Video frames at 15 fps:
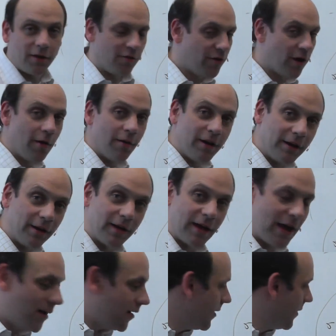and grow, and it'll
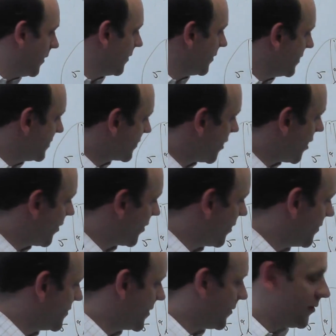get, its carbon
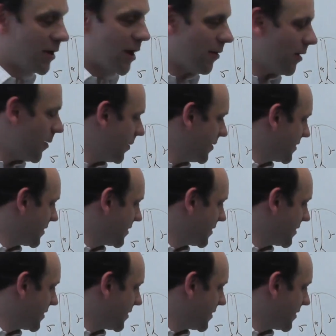content will go up